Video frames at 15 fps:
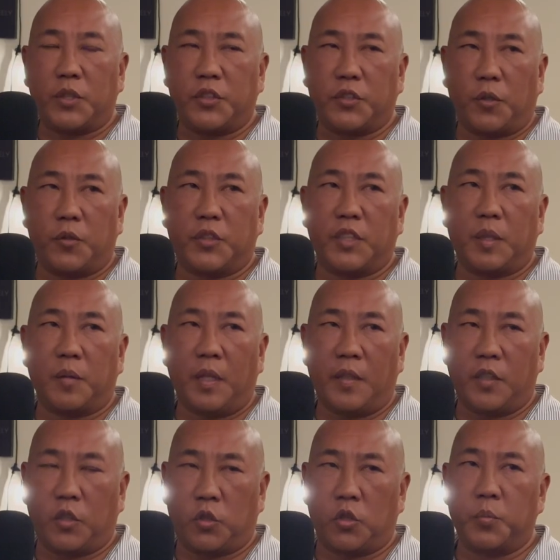research and
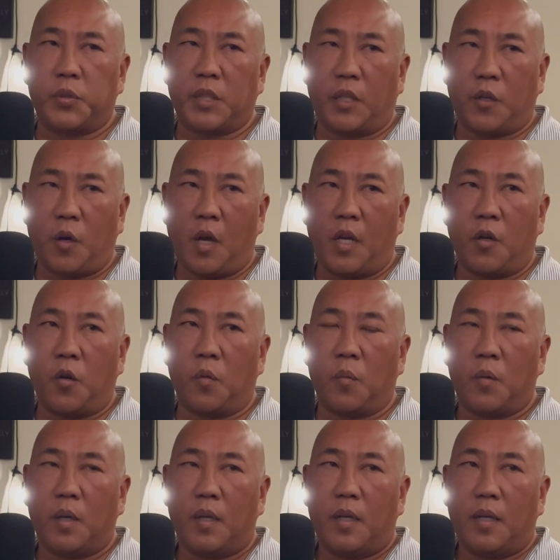the groups that are on are
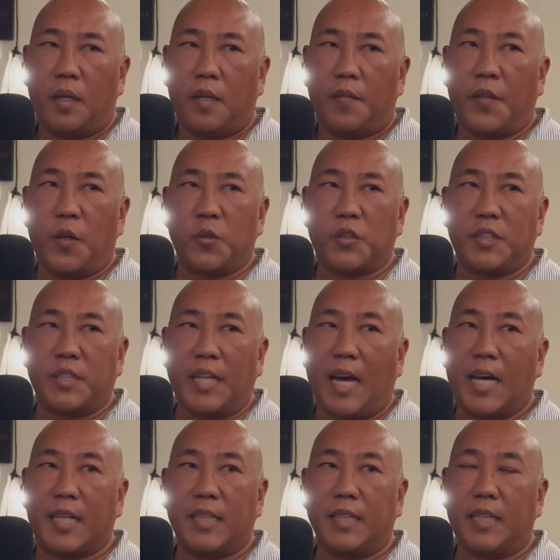there's
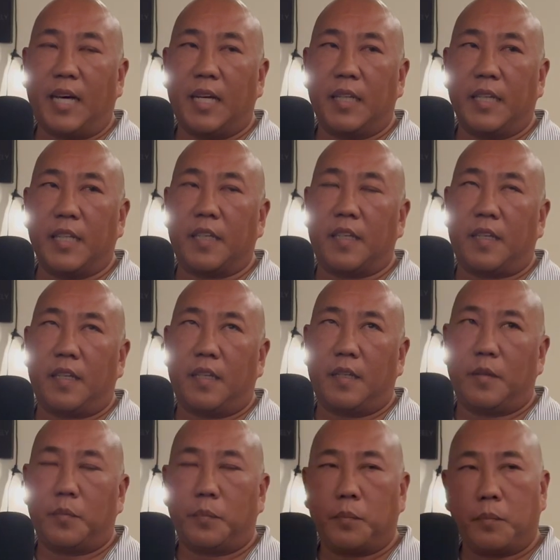not a lot like
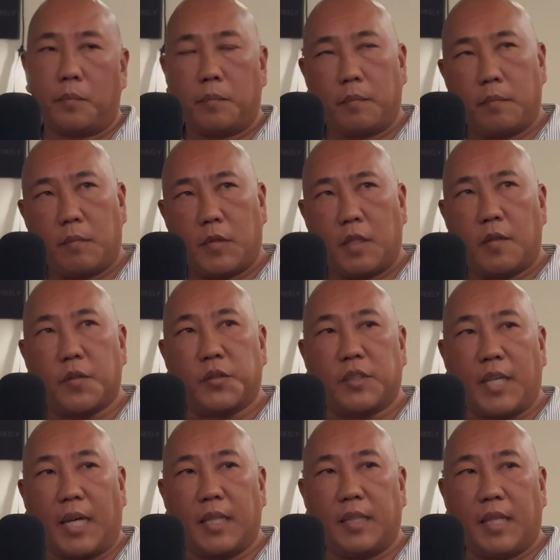there's
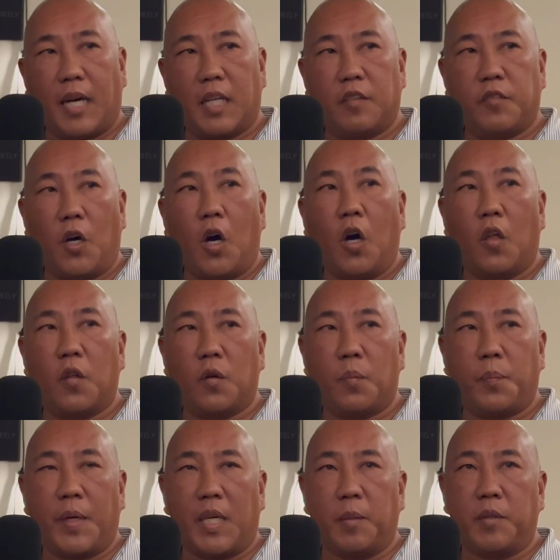not a lot of other
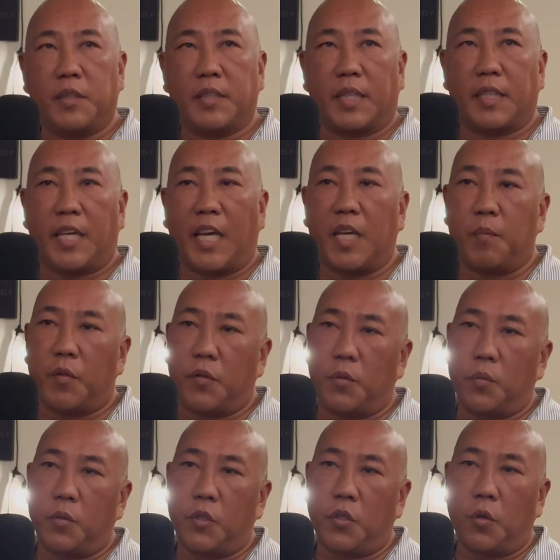babies that came
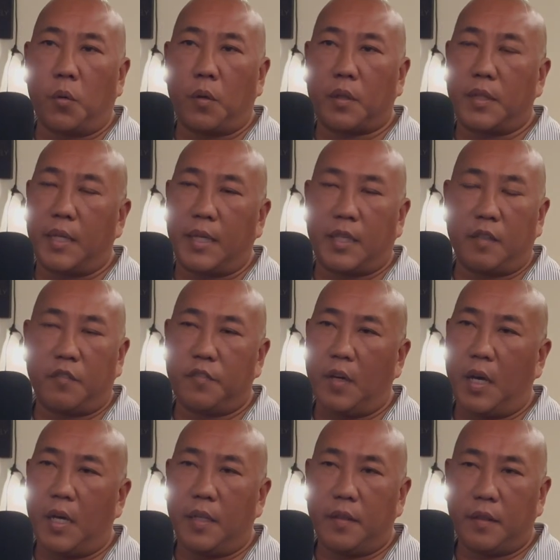through New York that I can
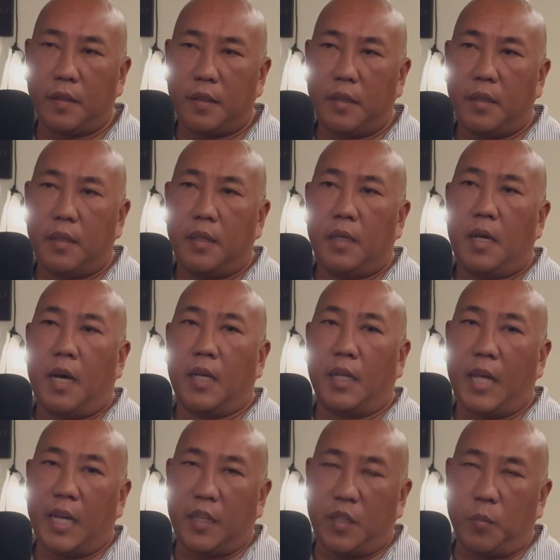find. A
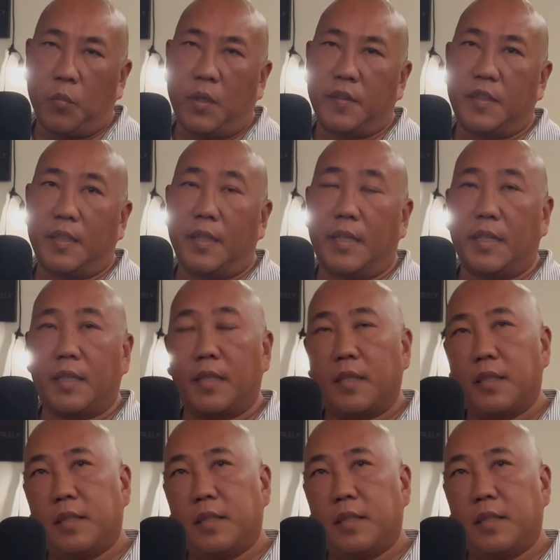lot of them went to like